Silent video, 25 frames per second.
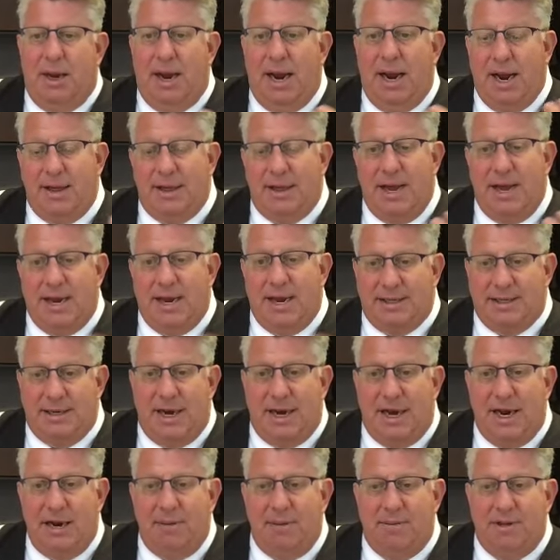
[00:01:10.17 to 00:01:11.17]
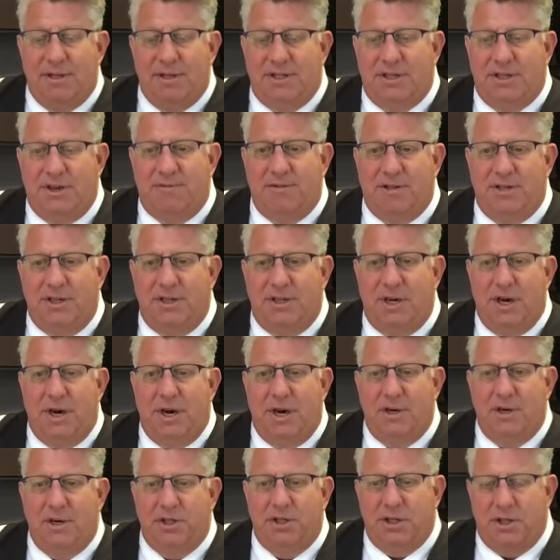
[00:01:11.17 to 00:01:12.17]
At that time in the
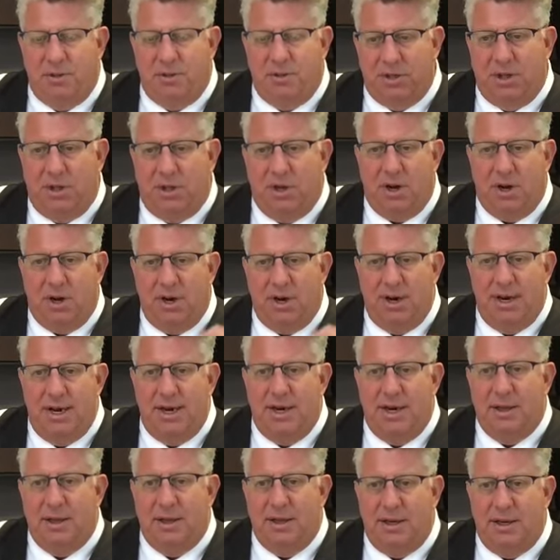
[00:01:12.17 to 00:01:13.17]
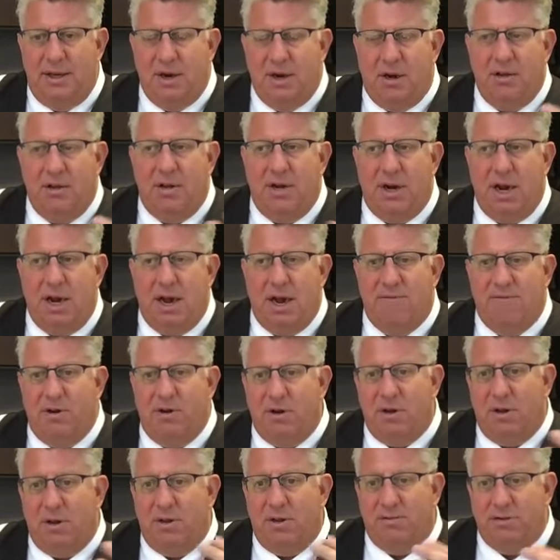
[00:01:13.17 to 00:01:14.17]
1700s, there was a law in England called the
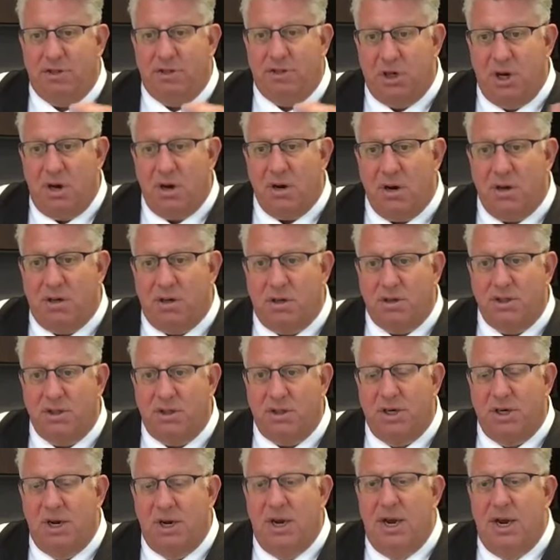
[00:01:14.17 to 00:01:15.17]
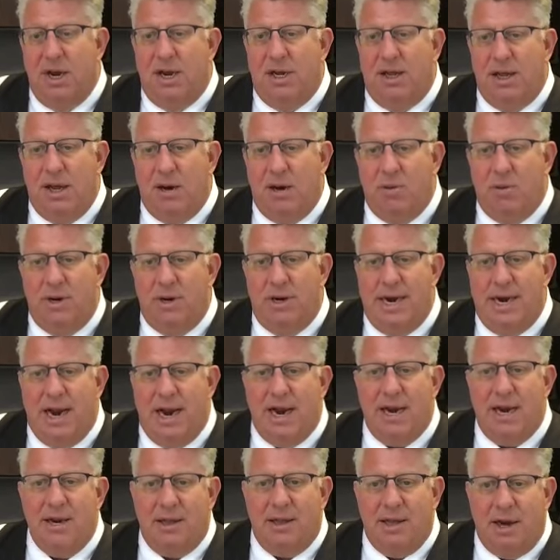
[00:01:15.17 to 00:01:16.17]
Commincle of Charles that would
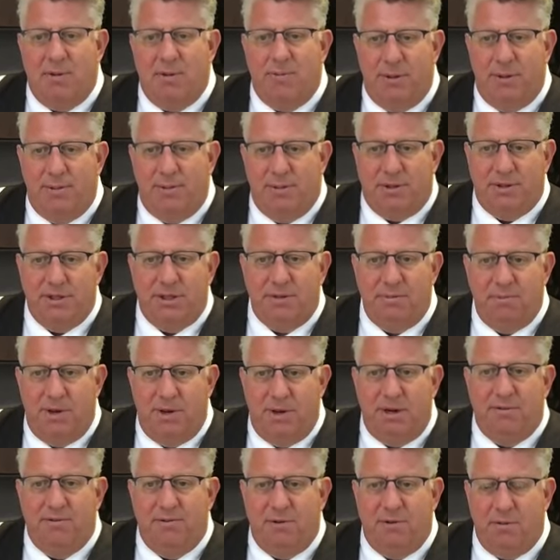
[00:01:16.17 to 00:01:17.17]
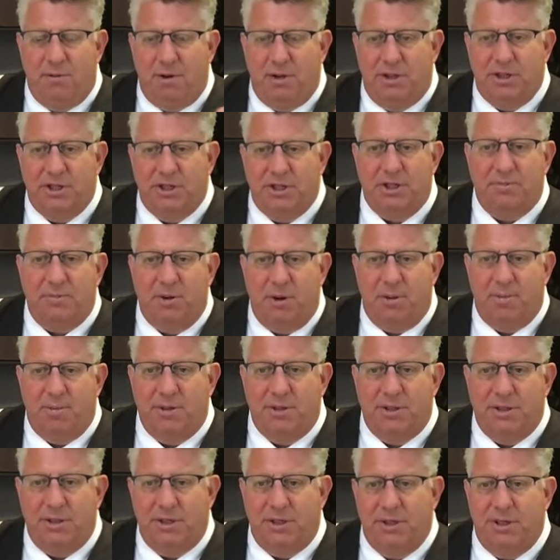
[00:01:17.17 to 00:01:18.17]
not allow people to meet for religious
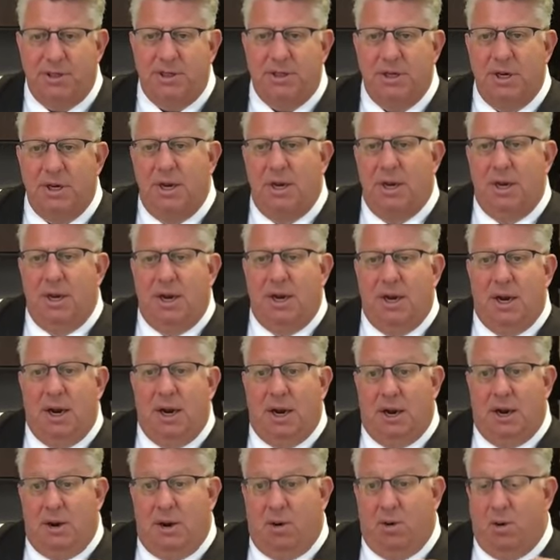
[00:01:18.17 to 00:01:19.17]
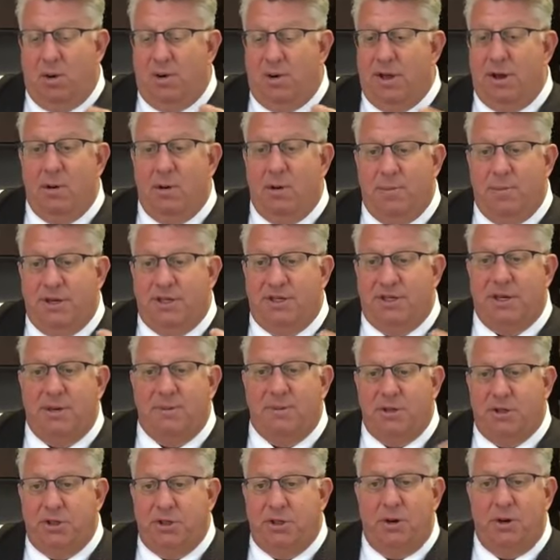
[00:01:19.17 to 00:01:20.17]
purposes, or they would be
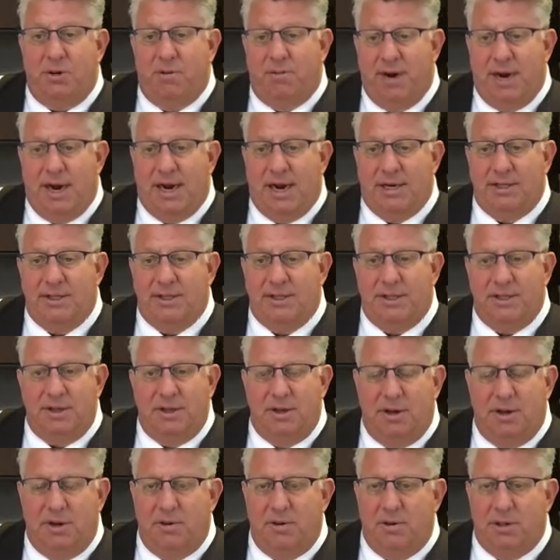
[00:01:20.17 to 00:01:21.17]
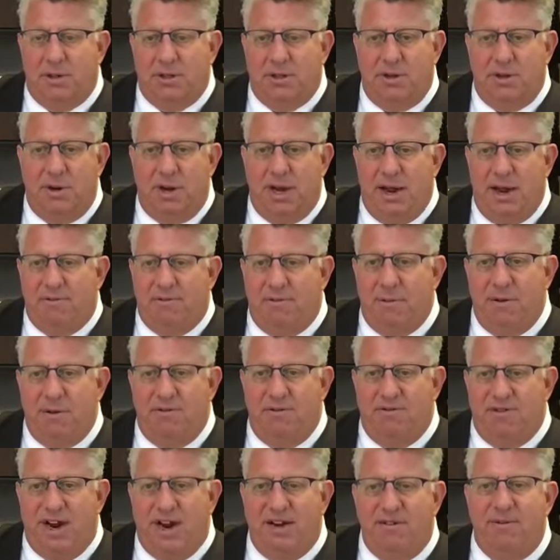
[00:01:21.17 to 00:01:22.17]
subject to arrest. In other words, it would have to be
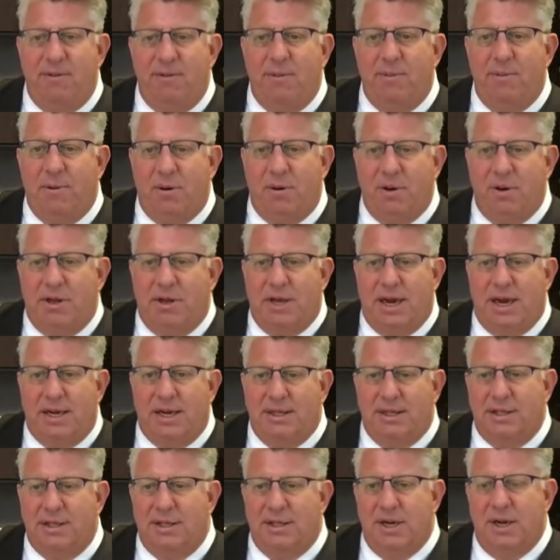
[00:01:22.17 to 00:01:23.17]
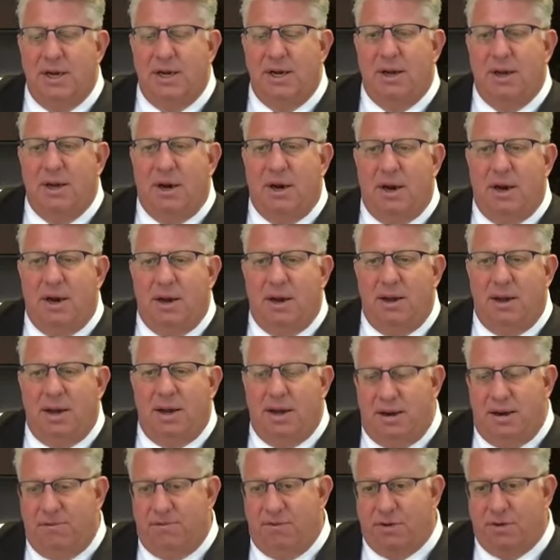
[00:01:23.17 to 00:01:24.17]
5 people or less.
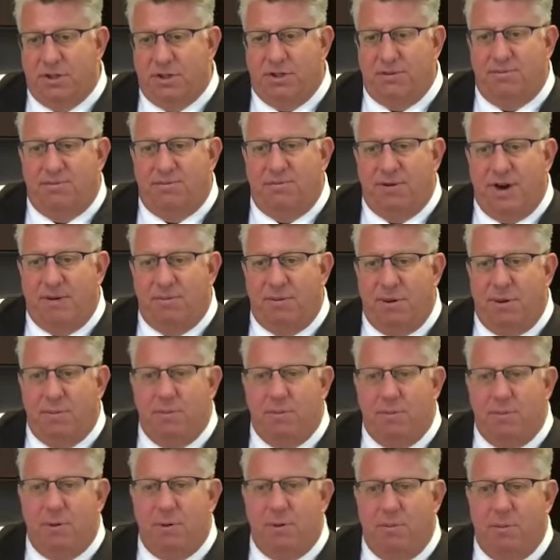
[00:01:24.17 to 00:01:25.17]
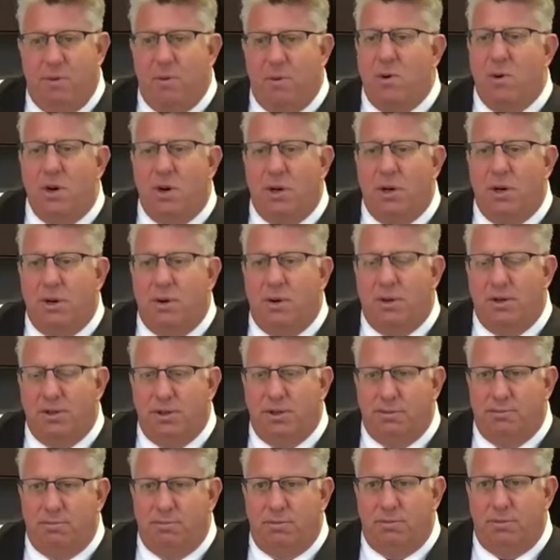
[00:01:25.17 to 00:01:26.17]
And if it was 5 people or more,
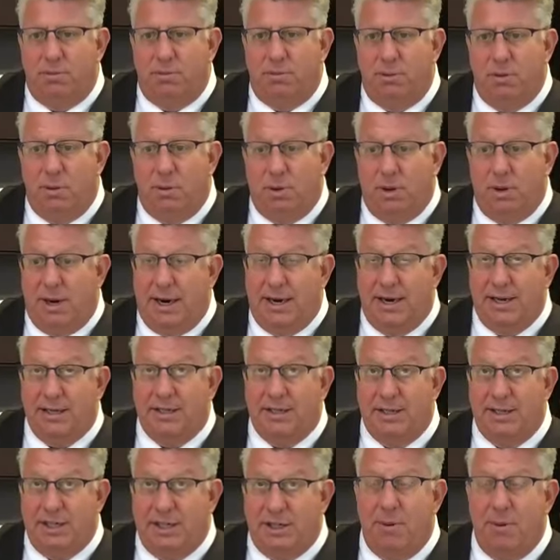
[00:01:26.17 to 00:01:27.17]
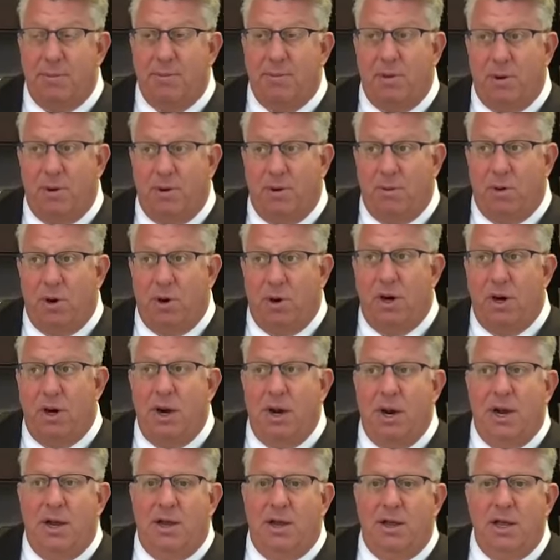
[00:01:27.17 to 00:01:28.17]
or I guess 6 people or more,
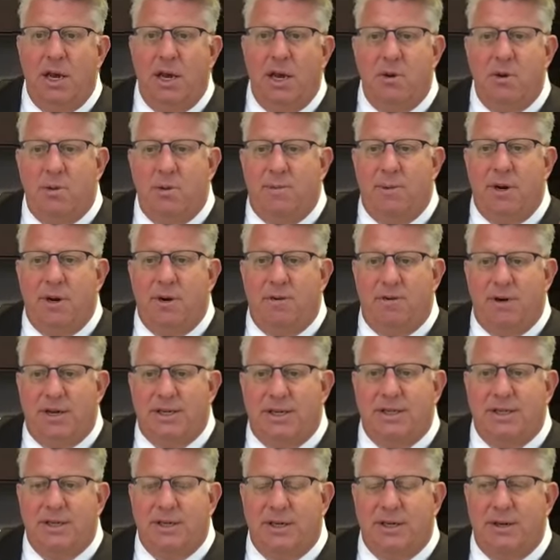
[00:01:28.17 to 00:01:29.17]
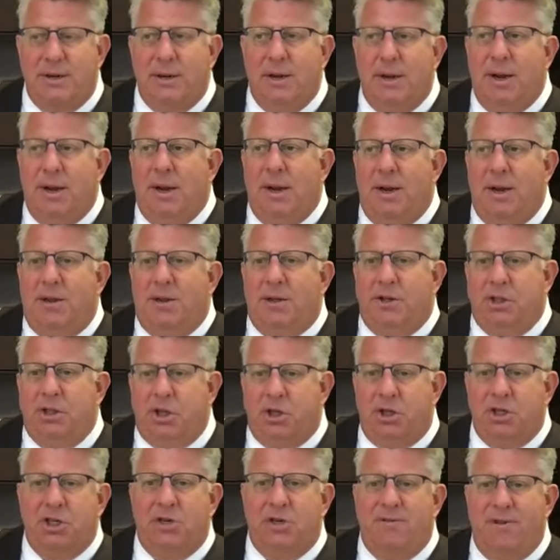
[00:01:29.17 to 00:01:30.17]
then you would be arrested. The
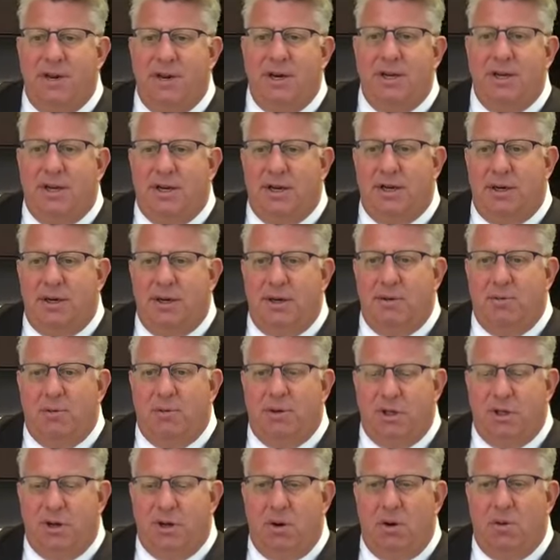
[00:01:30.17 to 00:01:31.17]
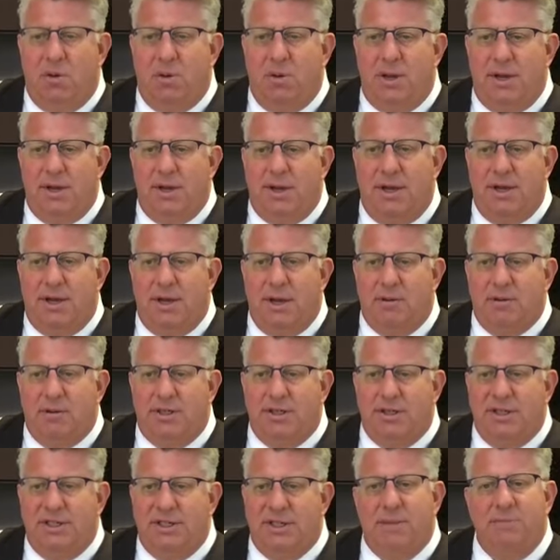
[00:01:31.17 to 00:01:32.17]
Church of England was the only thing that
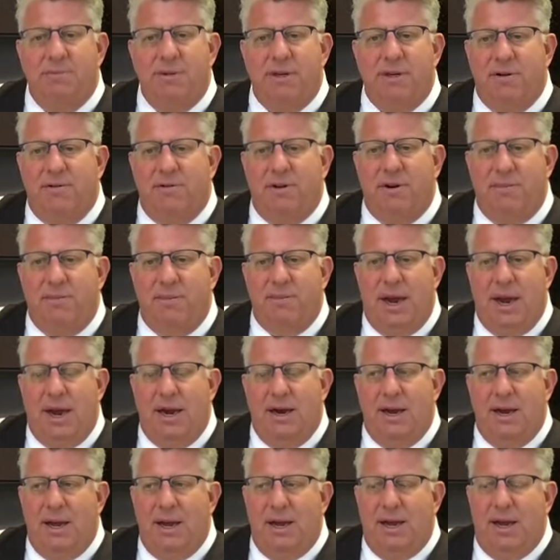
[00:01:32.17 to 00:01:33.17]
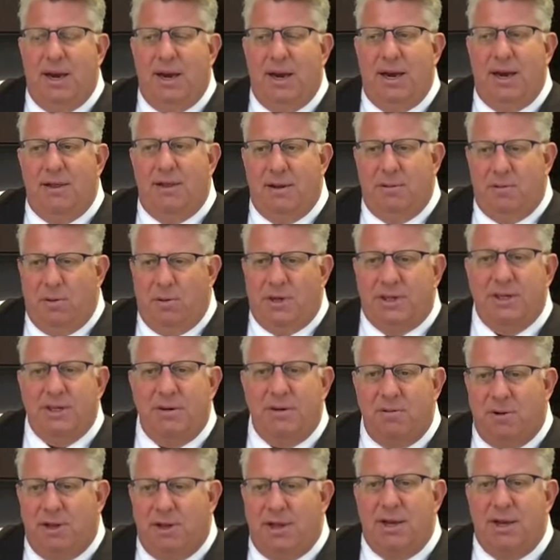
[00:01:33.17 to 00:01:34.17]
was exempted from that. And there
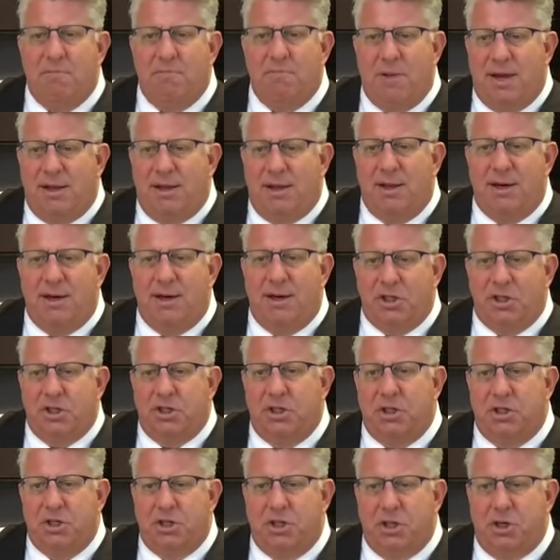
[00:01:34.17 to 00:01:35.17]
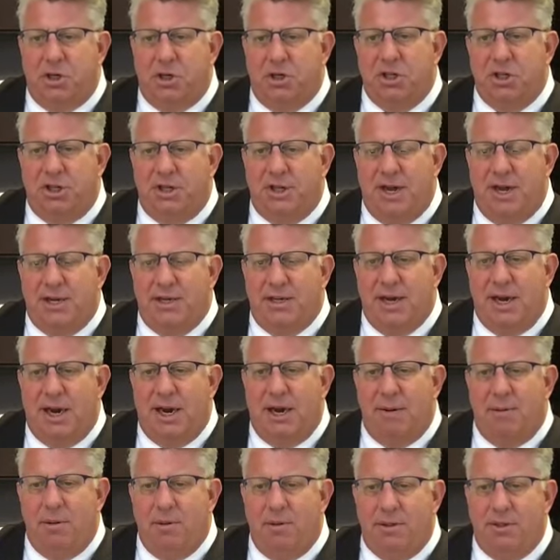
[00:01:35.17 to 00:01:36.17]
wasn't really a Methodist church at that
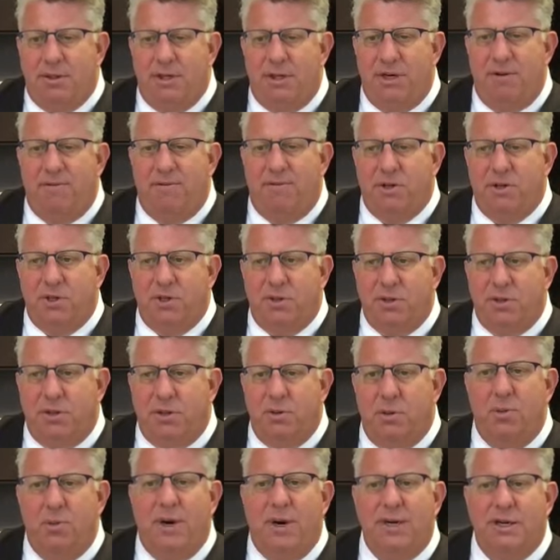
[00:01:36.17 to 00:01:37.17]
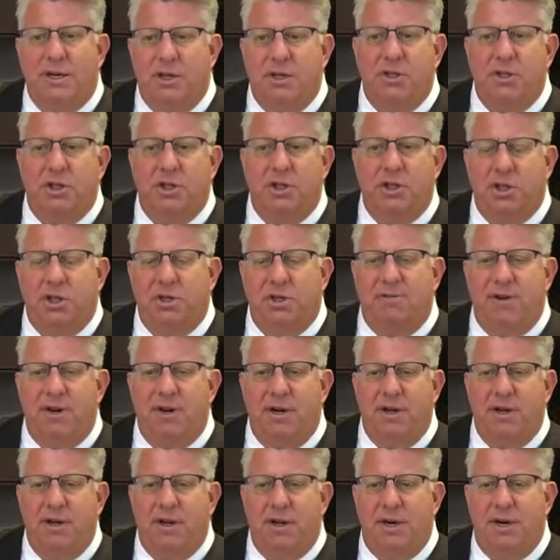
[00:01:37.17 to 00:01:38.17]
time. It was individuals who went to the Church of
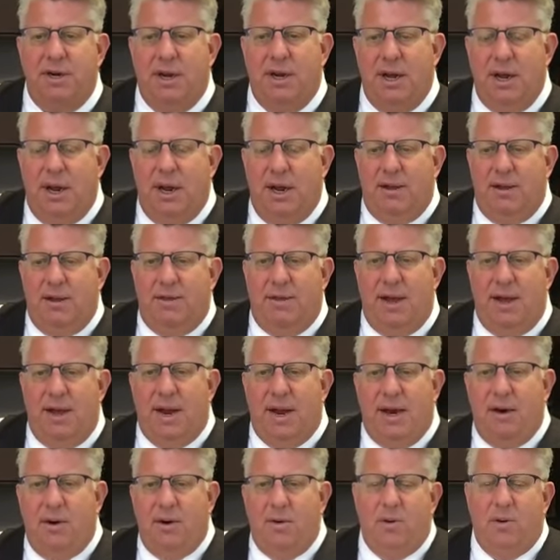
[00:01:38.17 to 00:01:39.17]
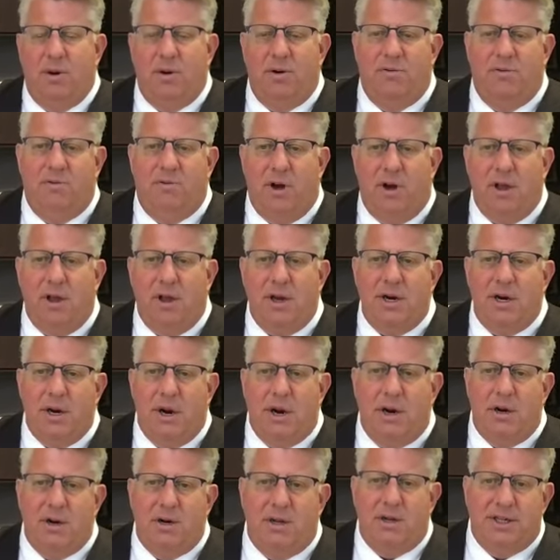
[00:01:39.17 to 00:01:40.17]
England that were falling
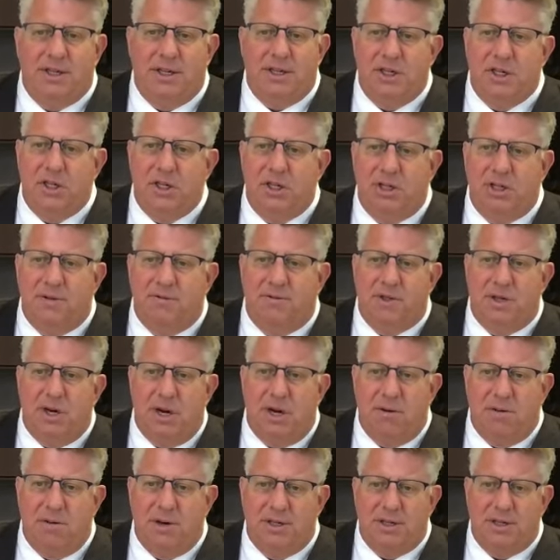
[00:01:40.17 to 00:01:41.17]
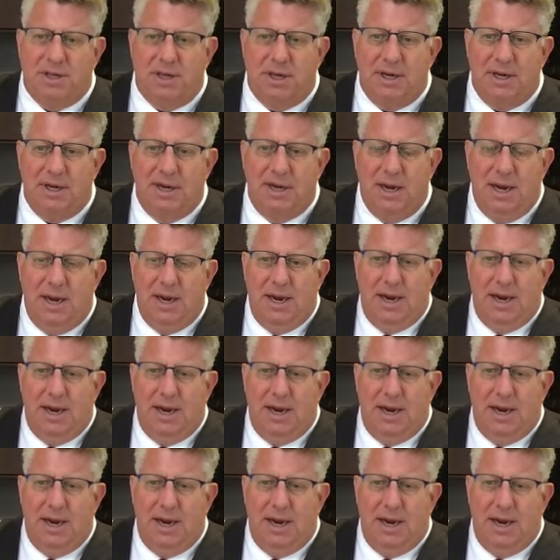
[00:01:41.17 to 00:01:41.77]
under the teachings of John Wesley.